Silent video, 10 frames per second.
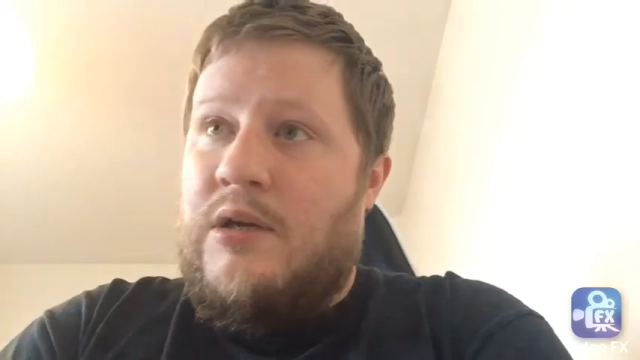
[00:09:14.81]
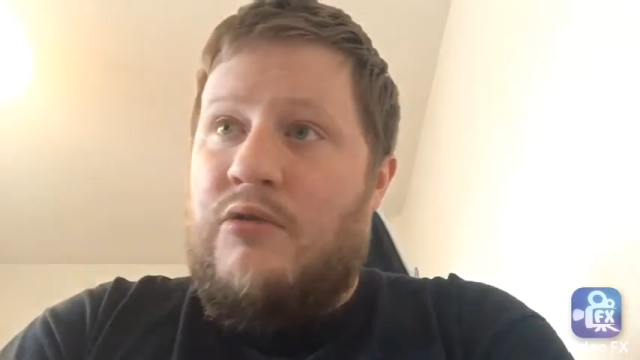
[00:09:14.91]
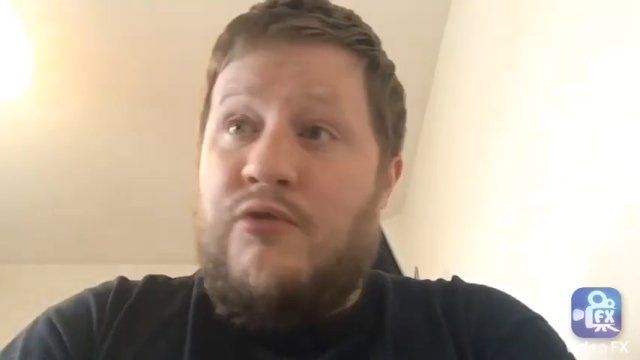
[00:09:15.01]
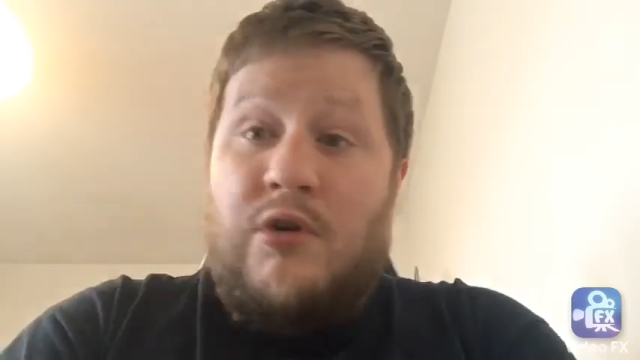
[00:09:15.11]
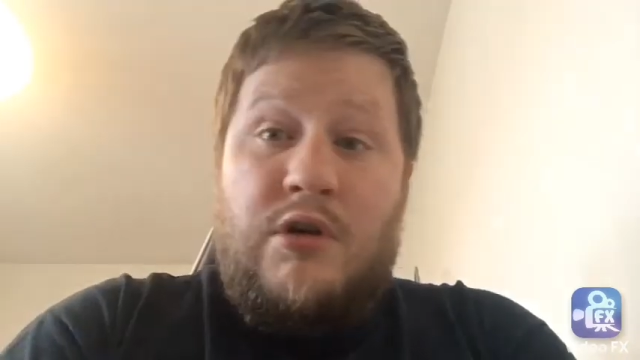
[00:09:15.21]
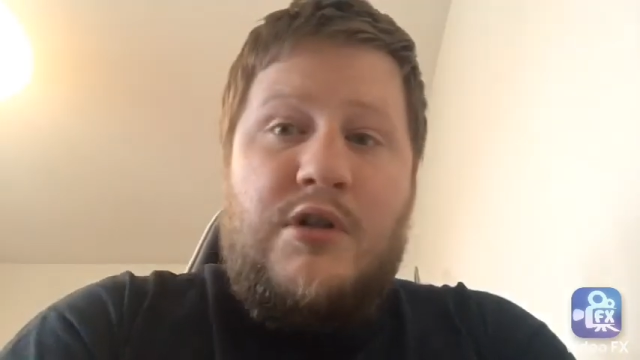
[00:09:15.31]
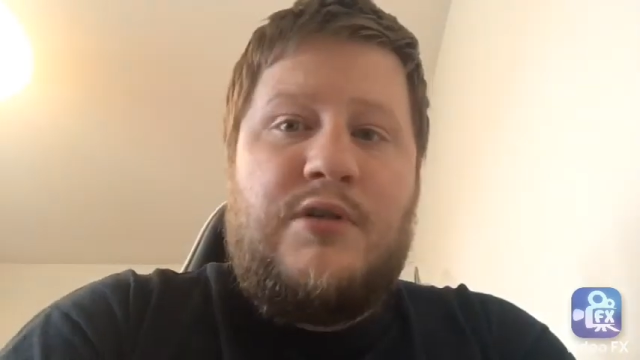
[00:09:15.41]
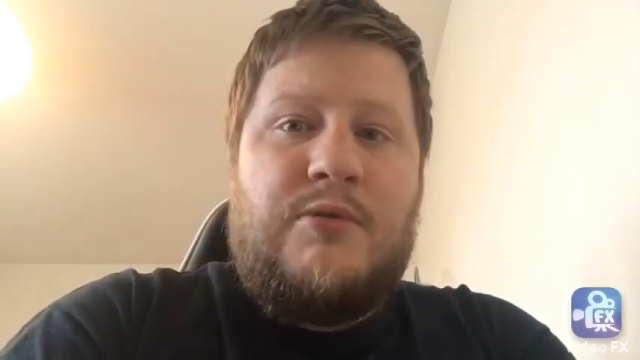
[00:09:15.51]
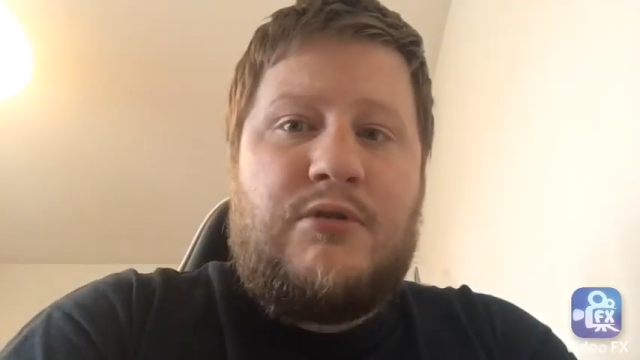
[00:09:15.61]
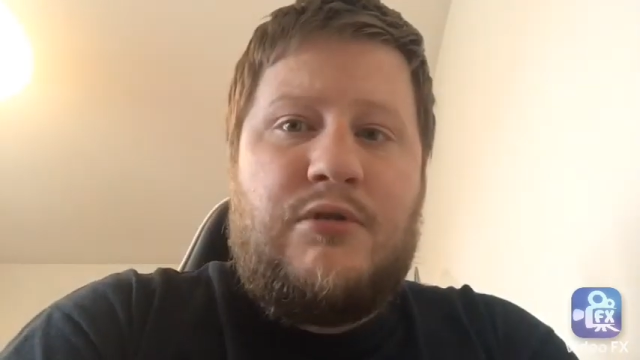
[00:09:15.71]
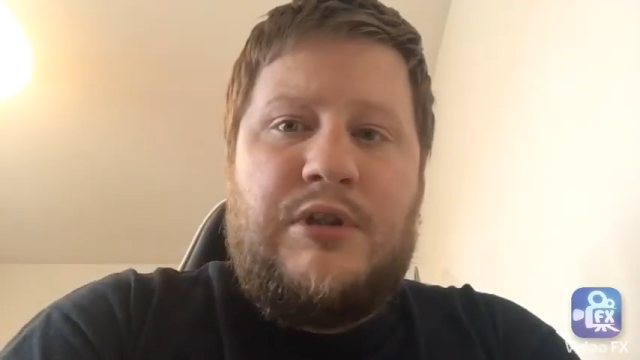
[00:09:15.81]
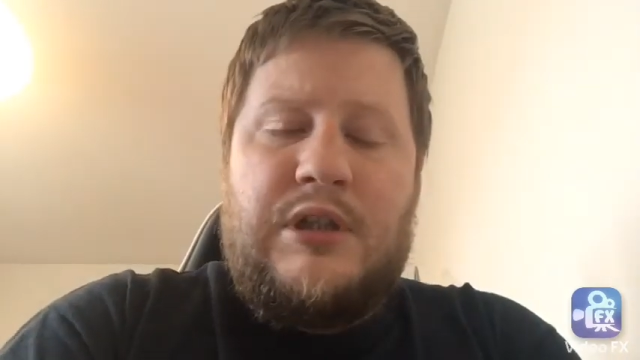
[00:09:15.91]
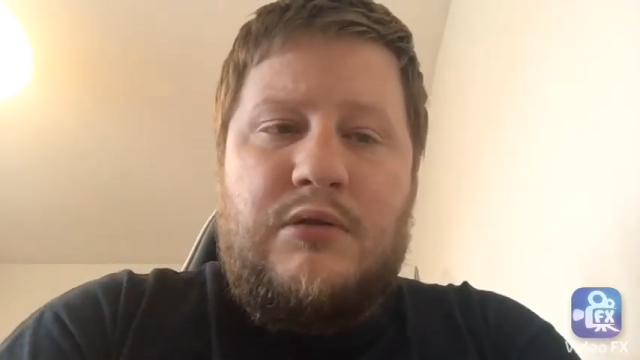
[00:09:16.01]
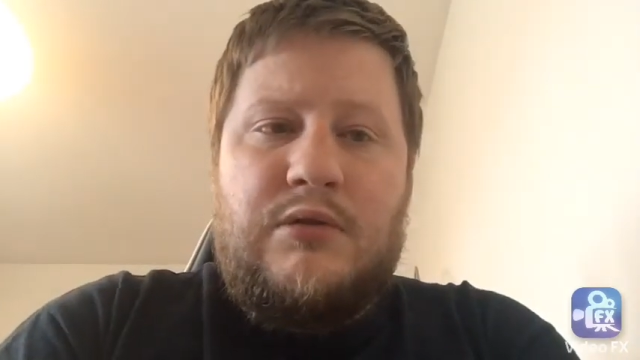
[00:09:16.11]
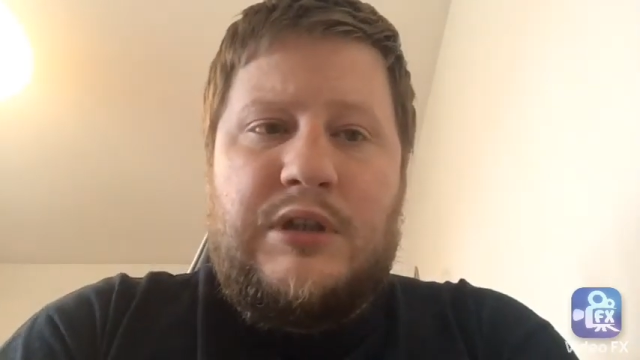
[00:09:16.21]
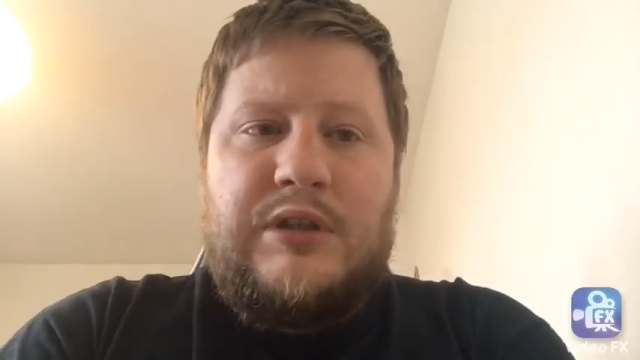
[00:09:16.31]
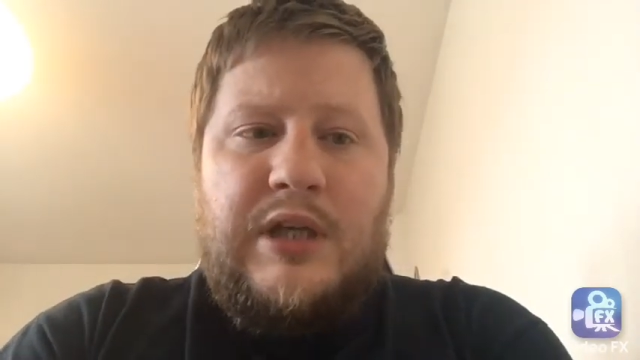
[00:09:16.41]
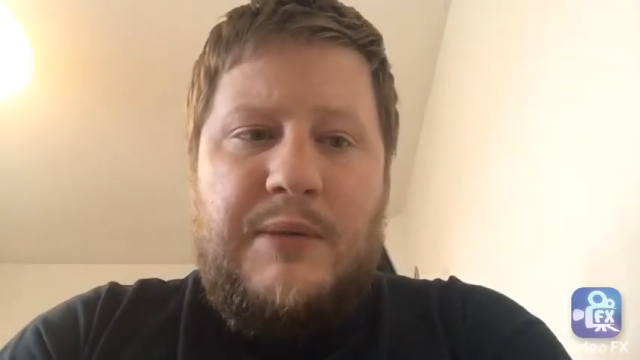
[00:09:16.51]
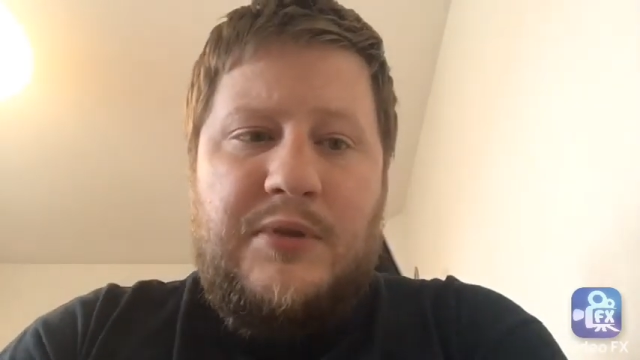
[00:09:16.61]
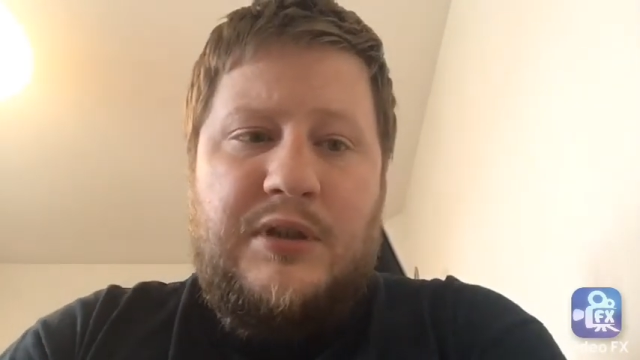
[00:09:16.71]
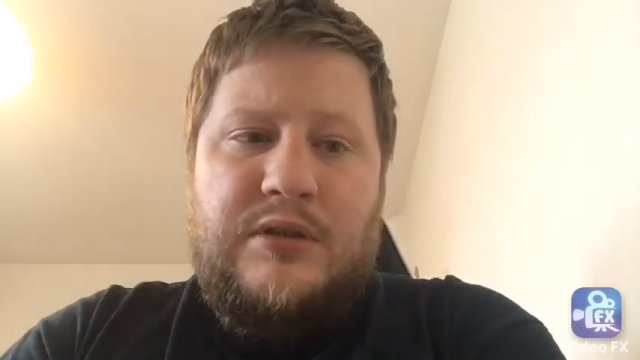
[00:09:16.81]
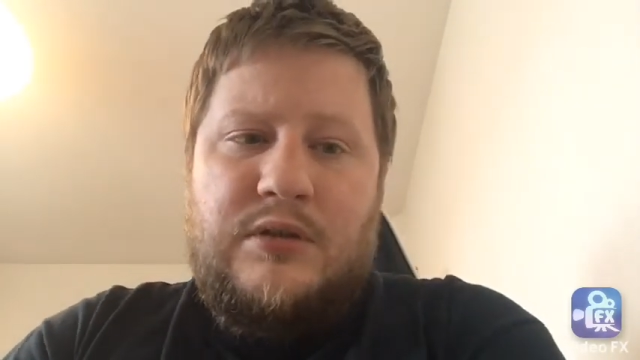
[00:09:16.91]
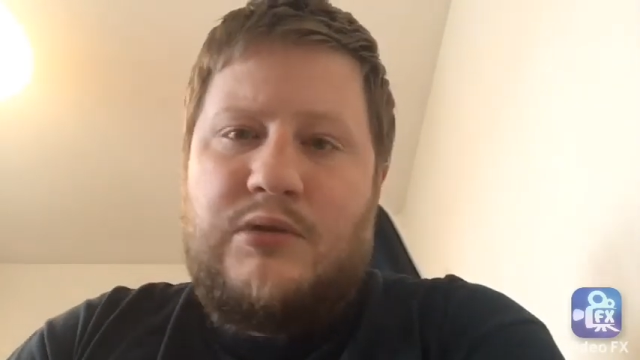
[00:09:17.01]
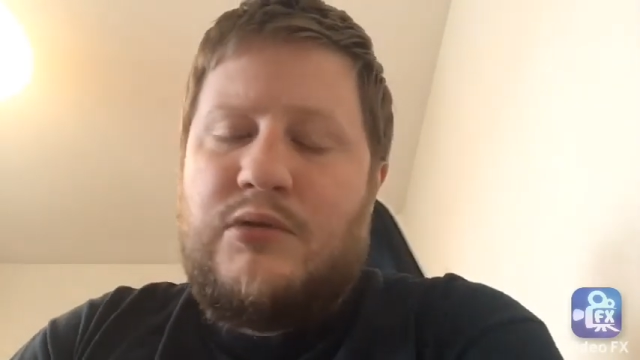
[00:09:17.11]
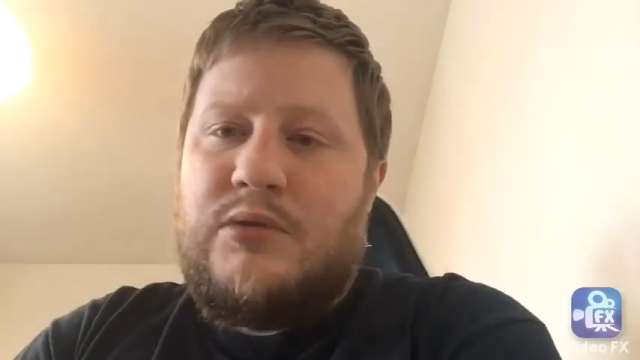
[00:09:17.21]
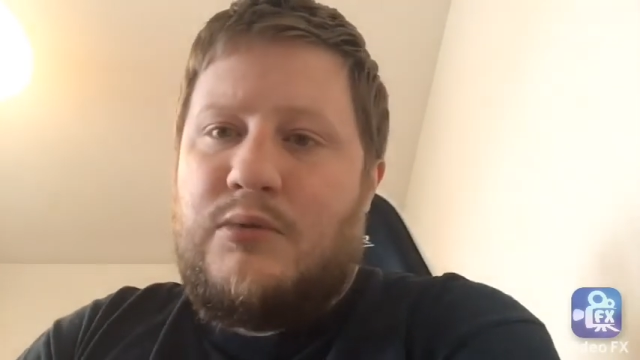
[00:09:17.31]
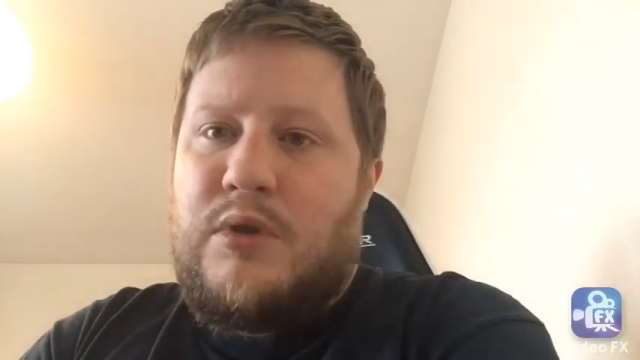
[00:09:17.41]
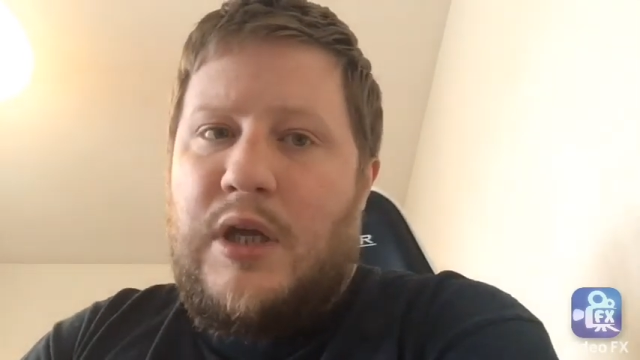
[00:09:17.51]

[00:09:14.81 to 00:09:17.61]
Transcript: Ross McCrory going to Aberdeen on loan